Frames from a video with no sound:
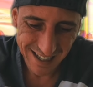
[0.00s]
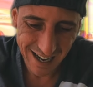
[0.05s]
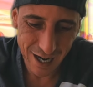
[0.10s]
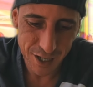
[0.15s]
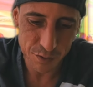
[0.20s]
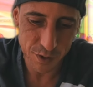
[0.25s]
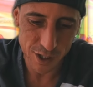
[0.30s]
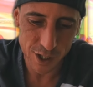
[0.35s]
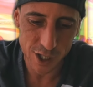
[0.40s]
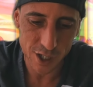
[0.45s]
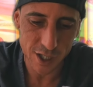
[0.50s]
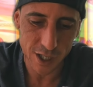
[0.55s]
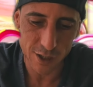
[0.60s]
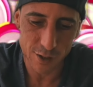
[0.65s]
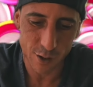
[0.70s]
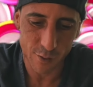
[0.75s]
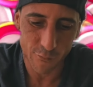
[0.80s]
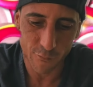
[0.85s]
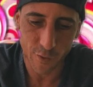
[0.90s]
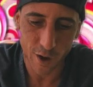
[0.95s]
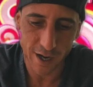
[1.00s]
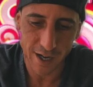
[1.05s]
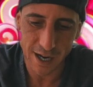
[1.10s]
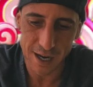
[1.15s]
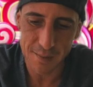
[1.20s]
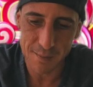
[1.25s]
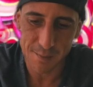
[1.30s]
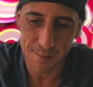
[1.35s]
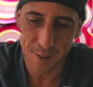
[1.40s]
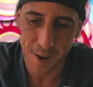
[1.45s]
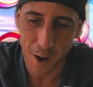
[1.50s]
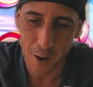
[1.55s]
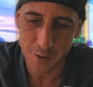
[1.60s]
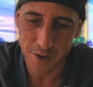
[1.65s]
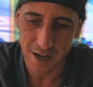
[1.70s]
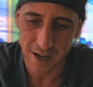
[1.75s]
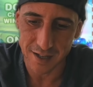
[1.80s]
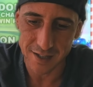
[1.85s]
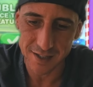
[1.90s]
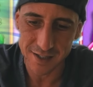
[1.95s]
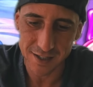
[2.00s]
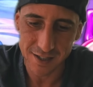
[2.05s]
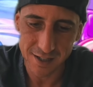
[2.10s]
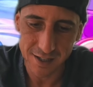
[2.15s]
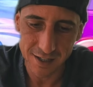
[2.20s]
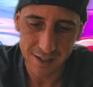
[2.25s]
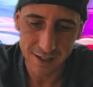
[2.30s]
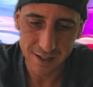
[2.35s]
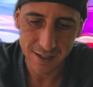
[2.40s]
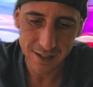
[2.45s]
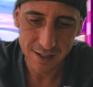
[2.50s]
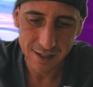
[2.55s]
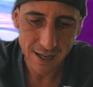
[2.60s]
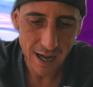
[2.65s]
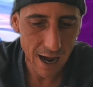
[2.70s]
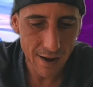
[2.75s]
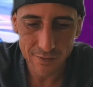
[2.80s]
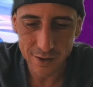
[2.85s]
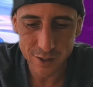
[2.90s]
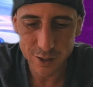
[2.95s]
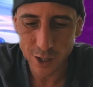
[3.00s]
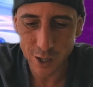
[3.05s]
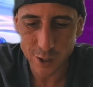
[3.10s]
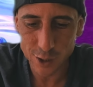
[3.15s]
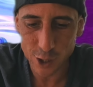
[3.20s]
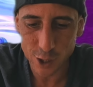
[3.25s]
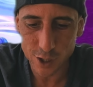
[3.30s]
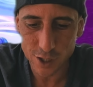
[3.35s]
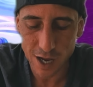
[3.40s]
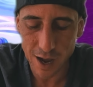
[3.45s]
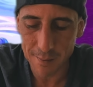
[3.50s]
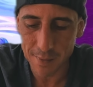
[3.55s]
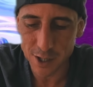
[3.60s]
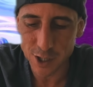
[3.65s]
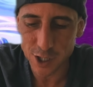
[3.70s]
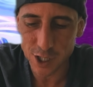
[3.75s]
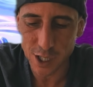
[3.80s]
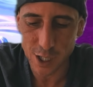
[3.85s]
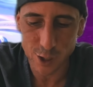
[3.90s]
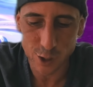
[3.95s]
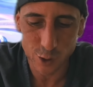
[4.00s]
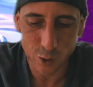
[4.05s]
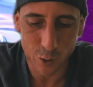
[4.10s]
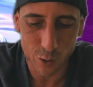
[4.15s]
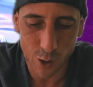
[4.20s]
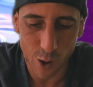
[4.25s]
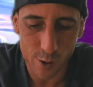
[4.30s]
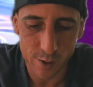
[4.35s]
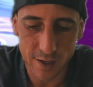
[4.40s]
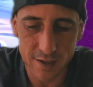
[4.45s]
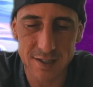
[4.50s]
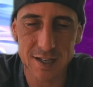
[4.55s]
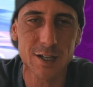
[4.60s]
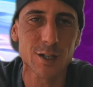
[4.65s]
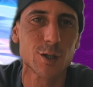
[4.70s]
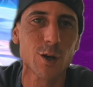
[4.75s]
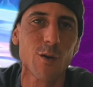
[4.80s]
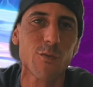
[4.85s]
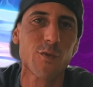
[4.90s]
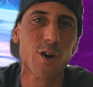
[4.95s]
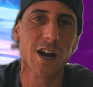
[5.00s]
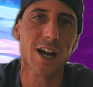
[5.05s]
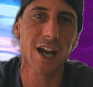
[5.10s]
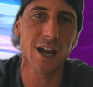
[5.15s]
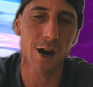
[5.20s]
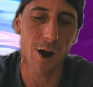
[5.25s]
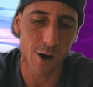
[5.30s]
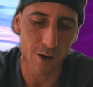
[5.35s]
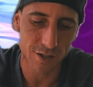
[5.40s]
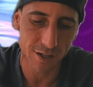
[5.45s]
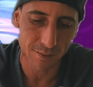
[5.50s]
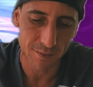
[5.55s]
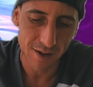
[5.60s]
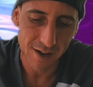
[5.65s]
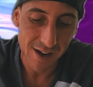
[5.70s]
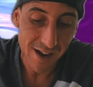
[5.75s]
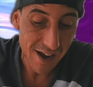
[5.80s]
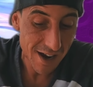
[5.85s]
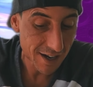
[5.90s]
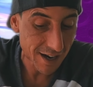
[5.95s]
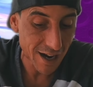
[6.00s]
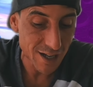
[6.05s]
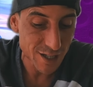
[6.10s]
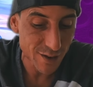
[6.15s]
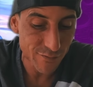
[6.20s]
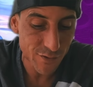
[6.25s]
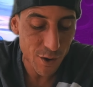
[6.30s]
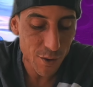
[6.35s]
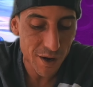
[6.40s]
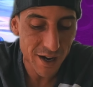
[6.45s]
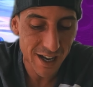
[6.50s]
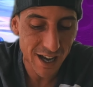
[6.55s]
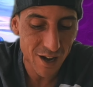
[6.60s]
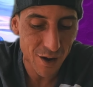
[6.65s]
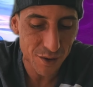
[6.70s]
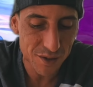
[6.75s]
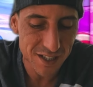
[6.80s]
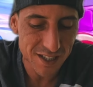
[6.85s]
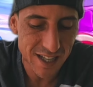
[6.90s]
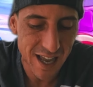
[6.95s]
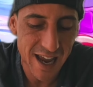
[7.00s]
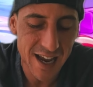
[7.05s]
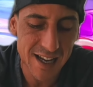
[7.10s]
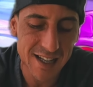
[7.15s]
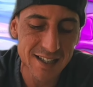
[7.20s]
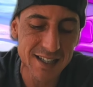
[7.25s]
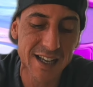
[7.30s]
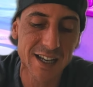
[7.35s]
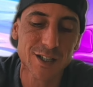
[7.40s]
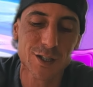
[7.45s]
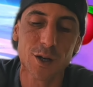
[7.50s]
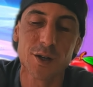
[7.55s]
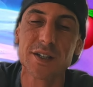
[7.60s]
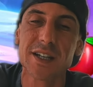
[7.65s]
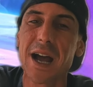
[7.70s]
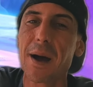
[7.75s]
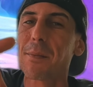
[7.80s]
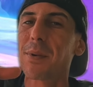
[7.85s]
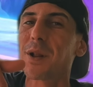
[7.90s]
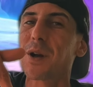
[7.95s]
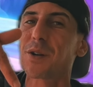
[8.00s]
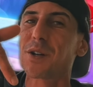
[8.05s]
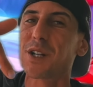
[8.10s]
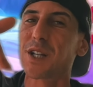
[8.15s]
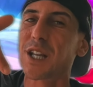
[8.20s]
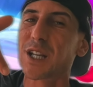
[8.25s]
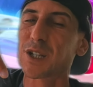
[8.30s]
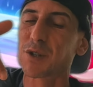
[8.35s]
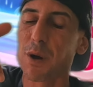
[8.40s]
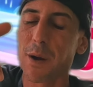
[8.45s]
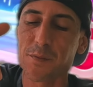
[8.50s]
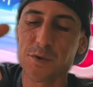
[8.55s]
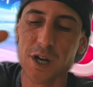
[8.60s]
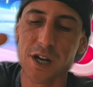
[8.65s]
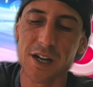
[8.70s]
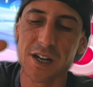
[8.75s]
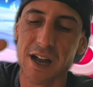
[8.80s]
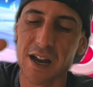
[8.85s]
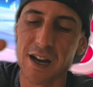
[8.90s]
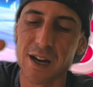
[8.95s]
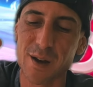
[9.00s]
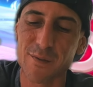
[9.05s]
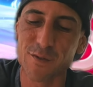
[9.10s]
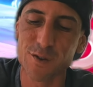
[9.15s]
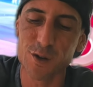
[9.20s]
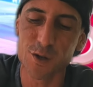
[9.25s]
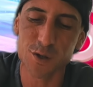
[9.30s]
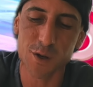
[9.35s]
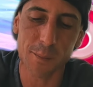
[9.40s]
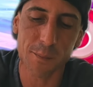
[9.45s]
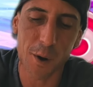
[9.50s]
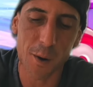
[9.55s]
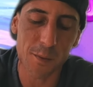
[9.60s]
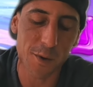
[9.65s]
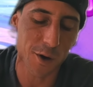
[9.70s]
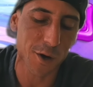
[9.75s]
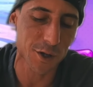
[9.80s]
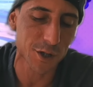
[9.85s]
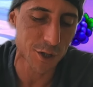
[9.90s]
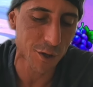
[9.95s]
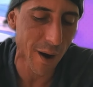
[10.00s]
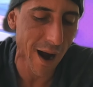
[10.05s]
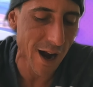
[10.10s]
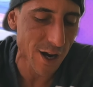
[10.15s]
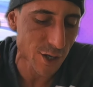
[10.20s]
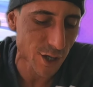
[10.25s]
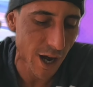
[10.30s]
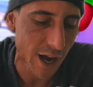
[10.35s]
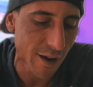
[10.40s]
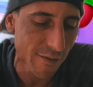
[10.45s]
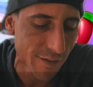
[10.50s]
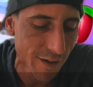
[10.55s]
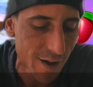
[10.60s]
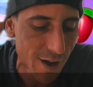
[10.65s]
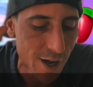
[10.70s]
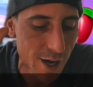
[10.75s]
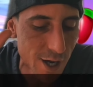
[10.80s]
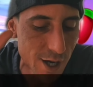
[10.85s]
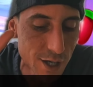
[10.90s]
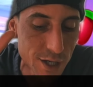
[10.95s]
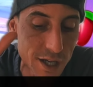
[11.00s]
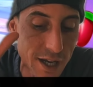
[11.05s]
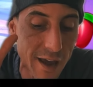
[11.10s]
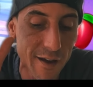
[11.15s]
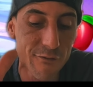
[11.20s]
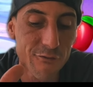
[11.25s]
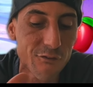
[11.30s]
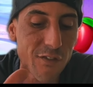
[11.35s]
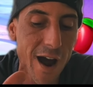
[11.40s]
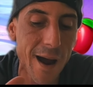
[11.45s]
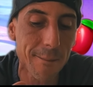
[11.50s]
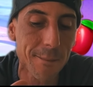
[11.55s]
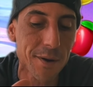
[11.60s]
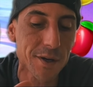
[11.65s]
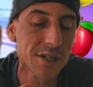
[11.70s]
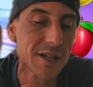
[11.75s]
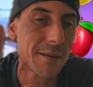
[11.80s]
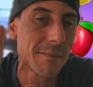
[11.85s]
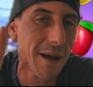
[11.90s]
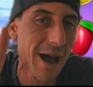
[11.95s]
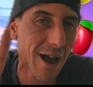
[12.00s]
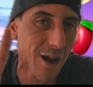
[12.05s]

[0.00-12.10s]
Guys, we just hit the freaking bonus. I haven't touched a slot machine in so long. This is so freaking awesome. Guys, if you want to get on Stake, links are down below in the description. And if you use the promo code Scratch Life, you get 5%